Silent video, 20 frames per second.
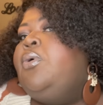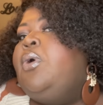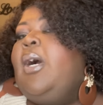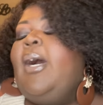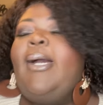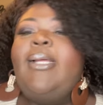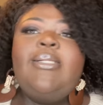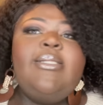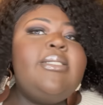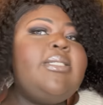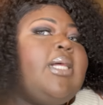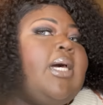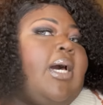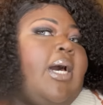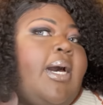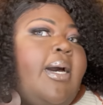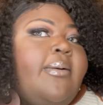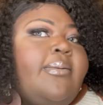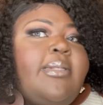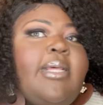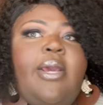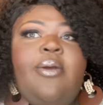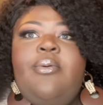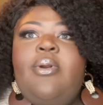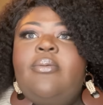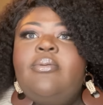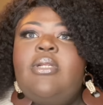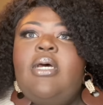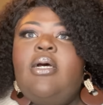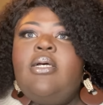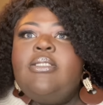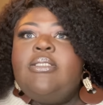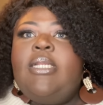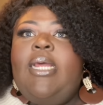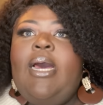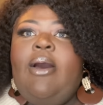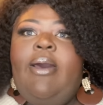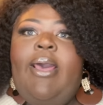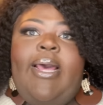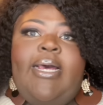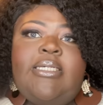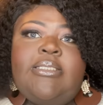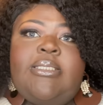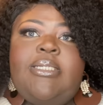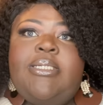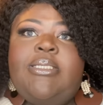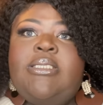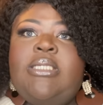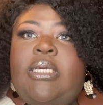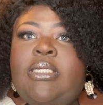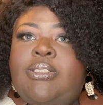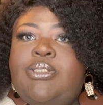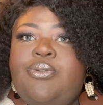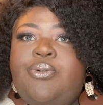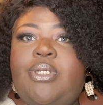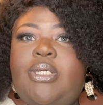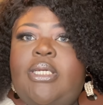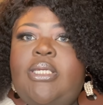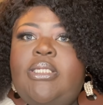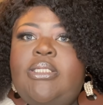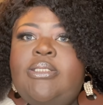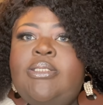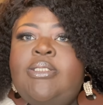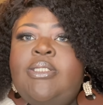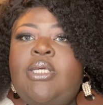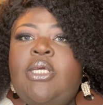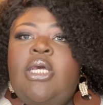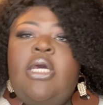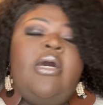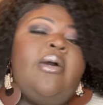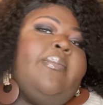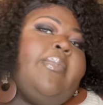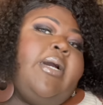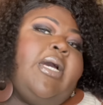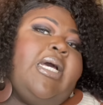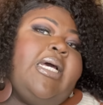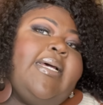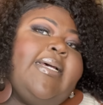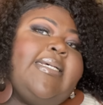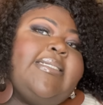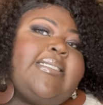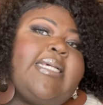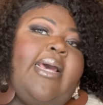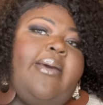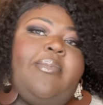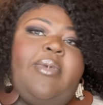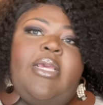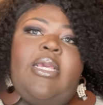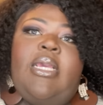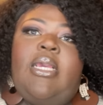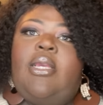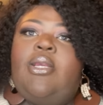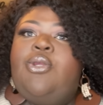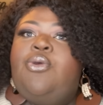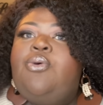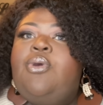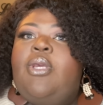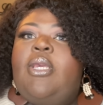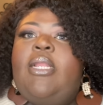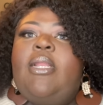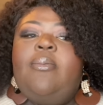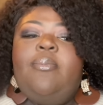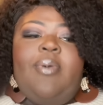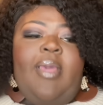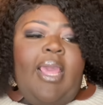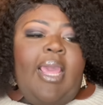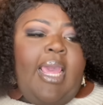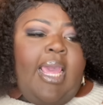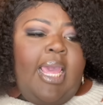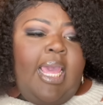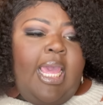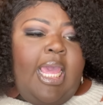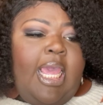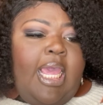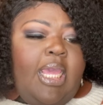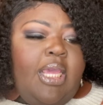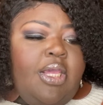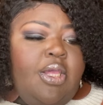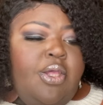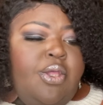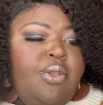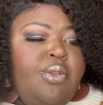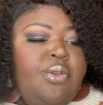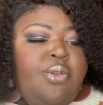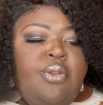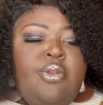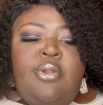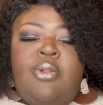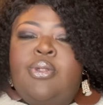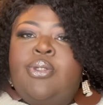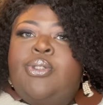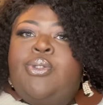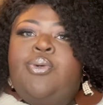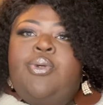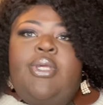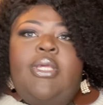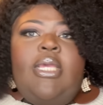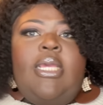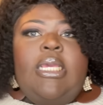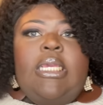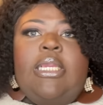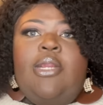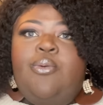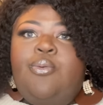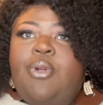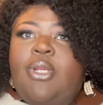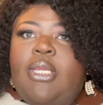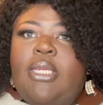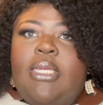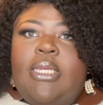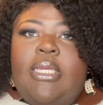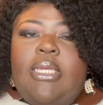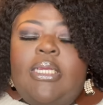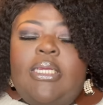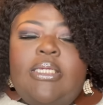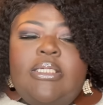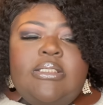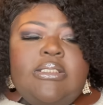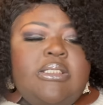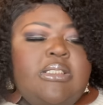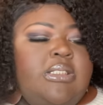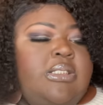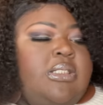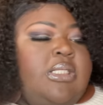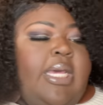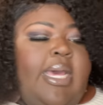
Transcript: I love that Rebdolls now has accessories because, I mean, you can get a bag, you can get earrings.